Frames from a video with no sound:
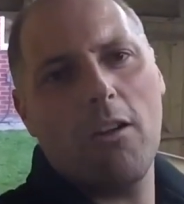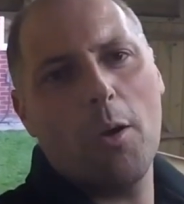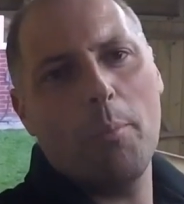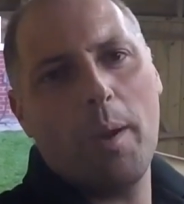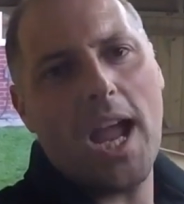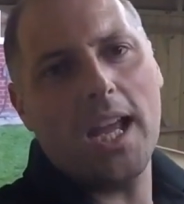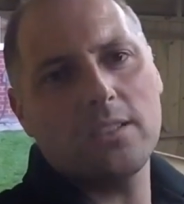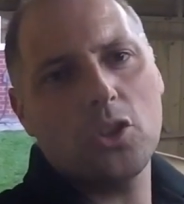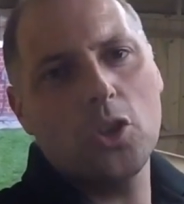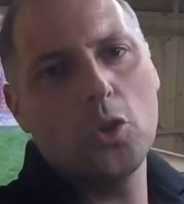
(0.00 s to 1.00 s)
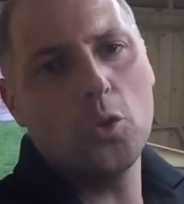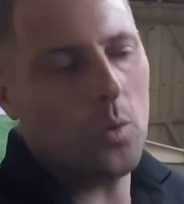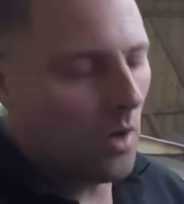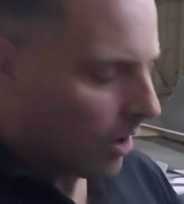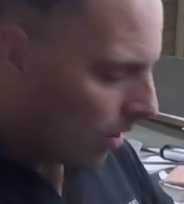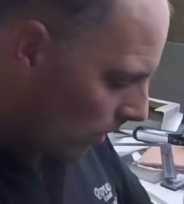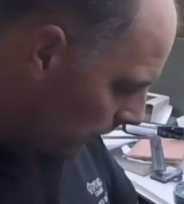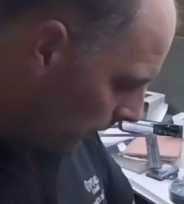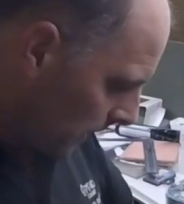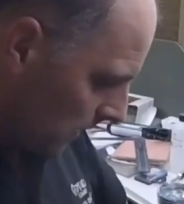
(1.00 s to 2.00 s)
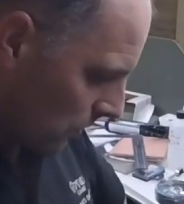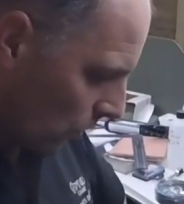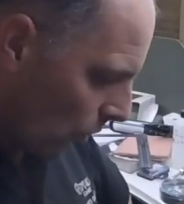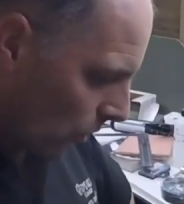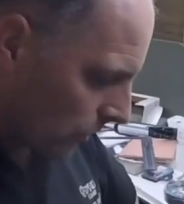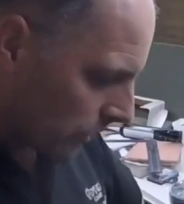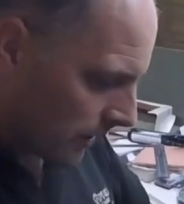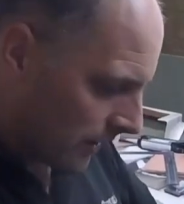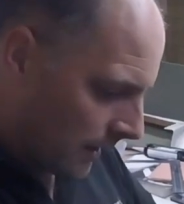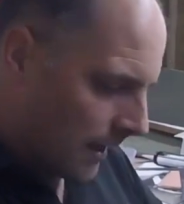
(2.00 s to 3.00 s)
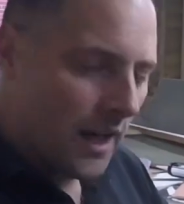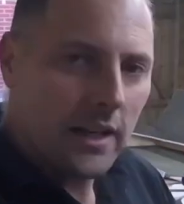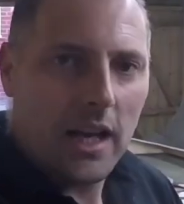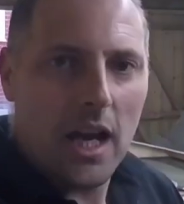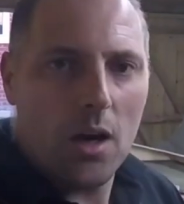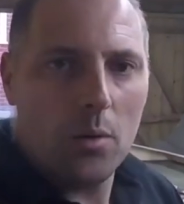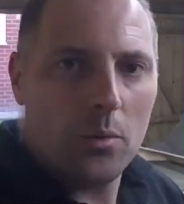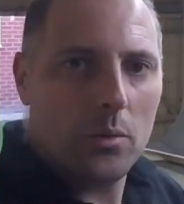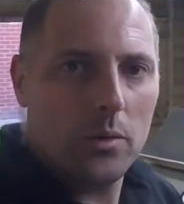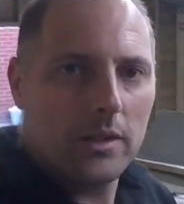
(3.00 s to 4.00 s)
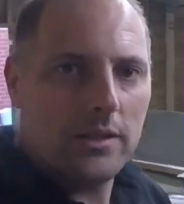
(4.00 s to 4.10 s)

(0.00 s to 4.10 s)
on part 2 of these doors. Now it's